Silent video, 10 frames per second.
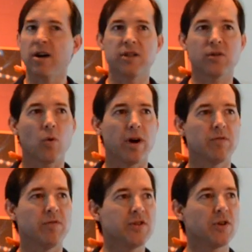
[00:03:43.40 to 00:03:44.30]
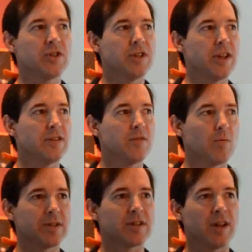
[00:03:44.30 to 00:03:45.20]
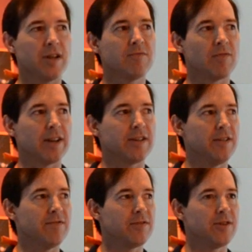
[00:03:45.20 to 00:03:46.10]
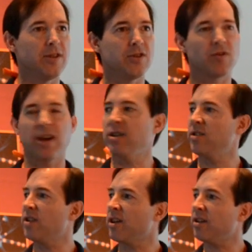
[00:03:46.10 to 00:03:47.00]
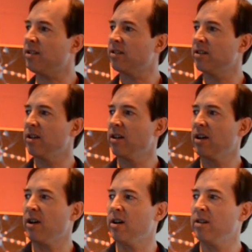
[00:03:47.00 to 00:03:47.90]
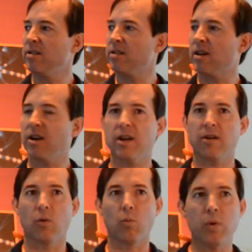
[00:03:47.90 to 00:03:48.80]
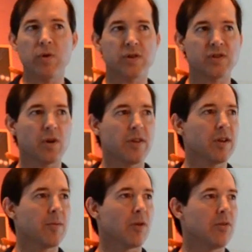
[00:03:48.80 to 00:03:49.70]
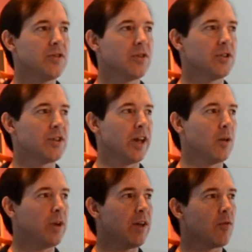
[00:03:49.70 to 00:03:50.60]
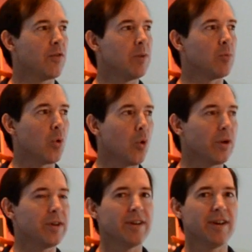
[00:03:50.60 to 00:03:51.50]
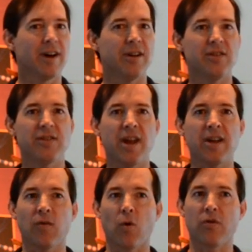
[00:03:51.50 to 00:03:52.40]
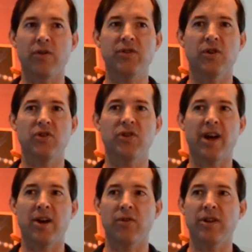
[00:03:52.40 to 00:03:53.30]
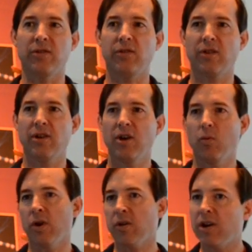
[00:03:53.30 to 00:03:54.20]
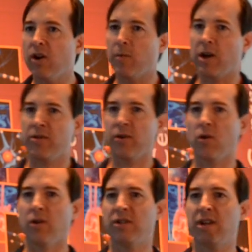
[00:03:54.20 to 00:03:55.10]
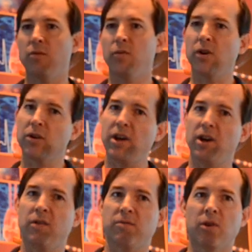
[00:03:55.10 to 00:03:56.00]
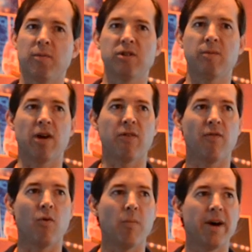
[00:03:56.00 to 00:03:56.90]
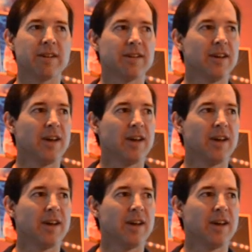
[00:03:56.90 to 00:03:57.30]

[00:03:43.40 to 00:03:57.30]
It's quite research intensive, once again, relative to the Australian setting. And when we sort of think about research data, we have a very broad understanding of what research data is. We don't care about the content, we don't care so much about the format,